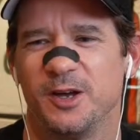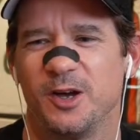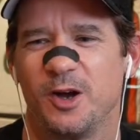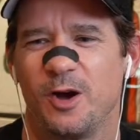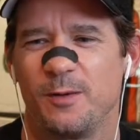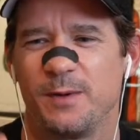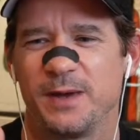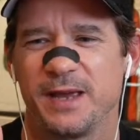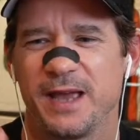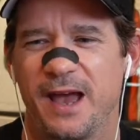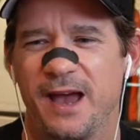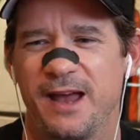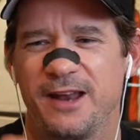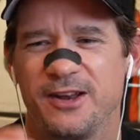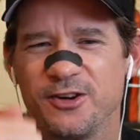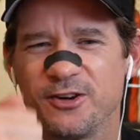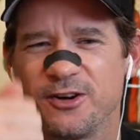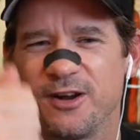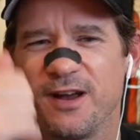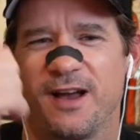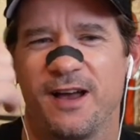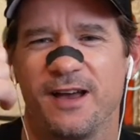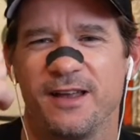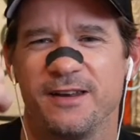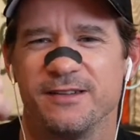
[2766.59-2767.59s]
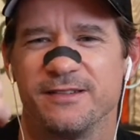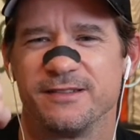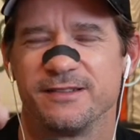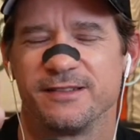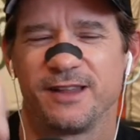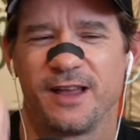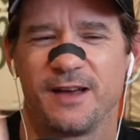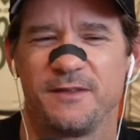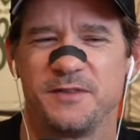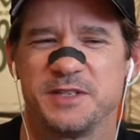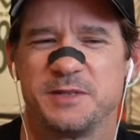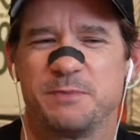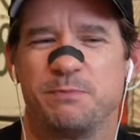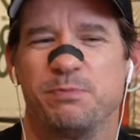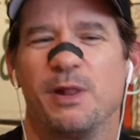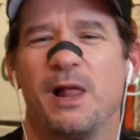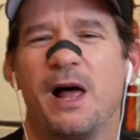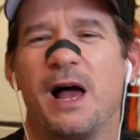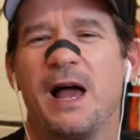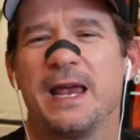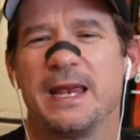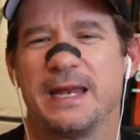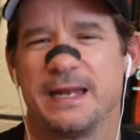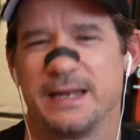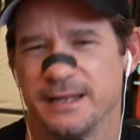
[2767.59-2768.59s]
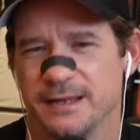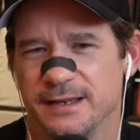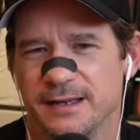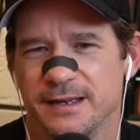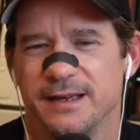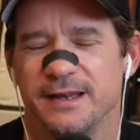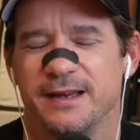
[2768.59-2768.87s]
oh my God, you're on Love is Blind.